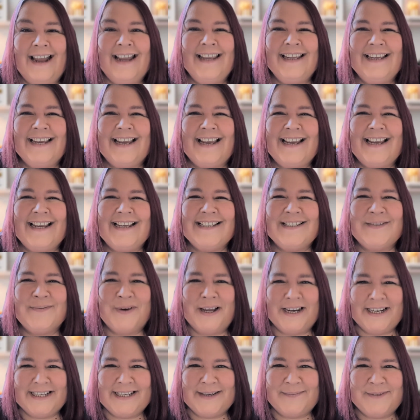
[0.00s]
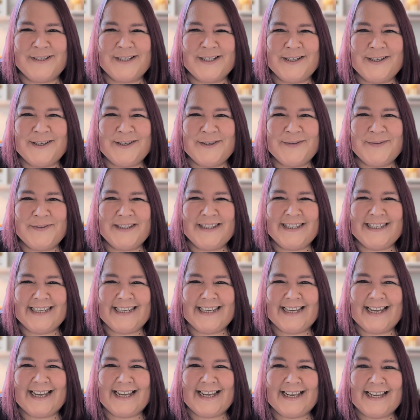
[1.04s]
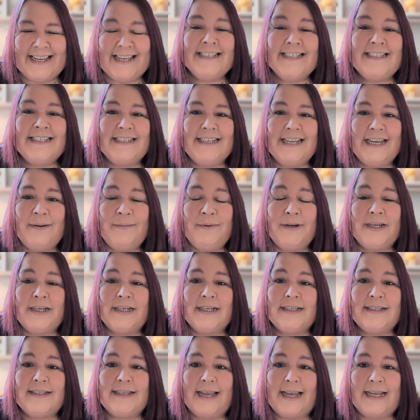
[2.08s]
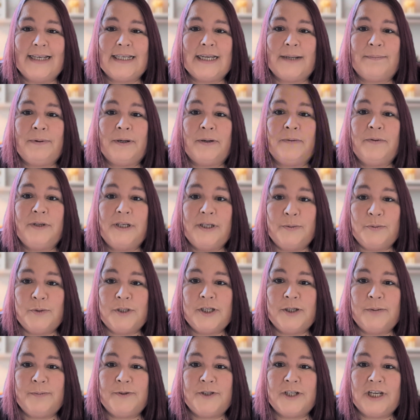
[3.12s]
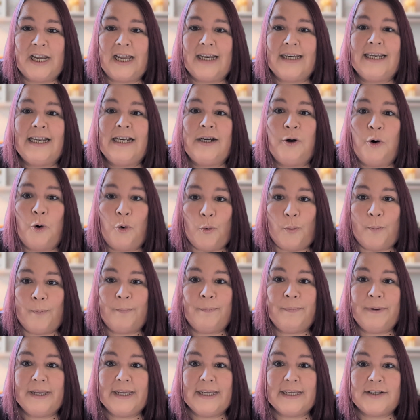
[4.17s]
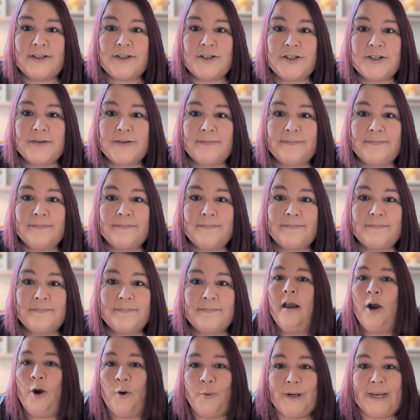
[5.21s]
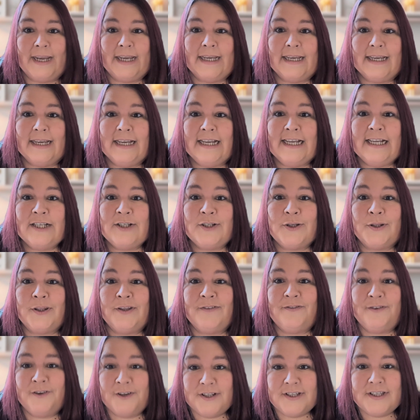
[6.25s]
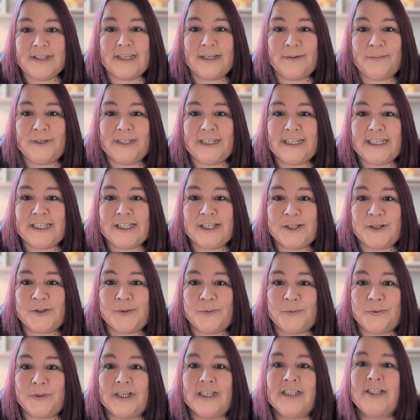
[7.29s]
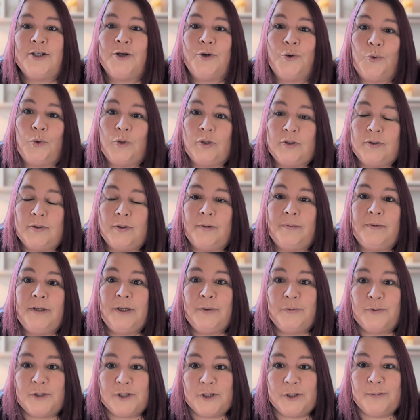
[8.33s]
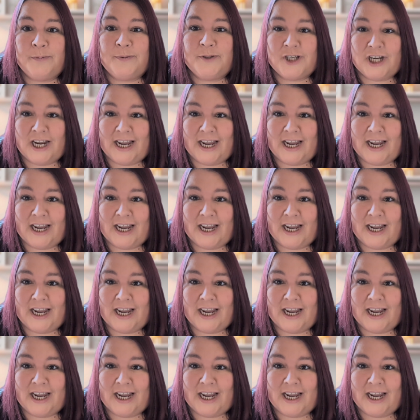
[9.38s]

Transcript: Hi guys and welcome to Learn with Nia. Today we're going to set up our YouTube channel homepage. Okay, so the first thing we need to do is go to our YouTube